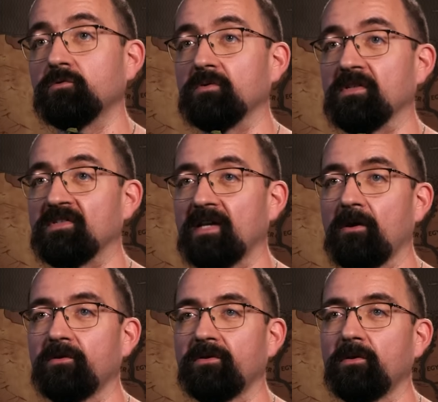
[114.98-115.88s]
to the
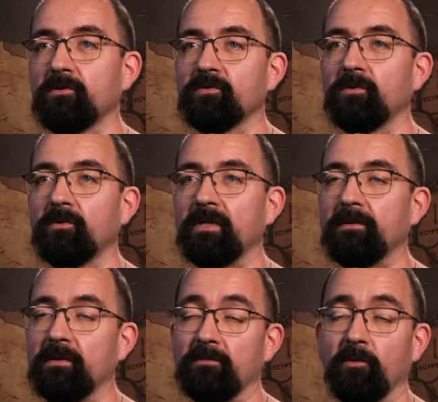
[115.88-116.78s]
south also.
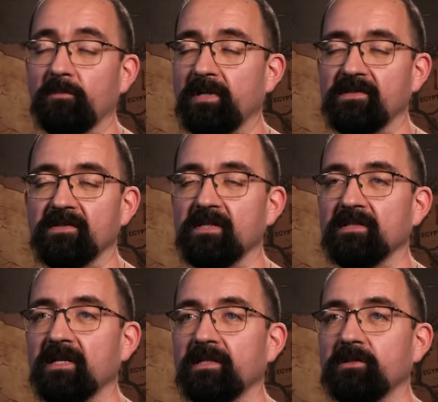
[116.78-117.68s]
In both places,
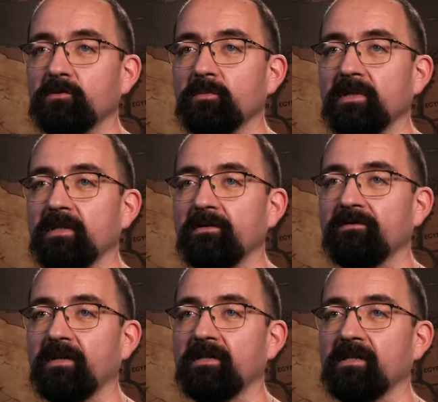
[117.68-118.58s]
he's likely to be
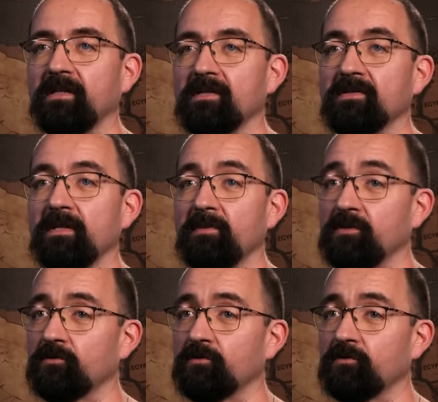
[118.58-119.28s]
fighting against Libyan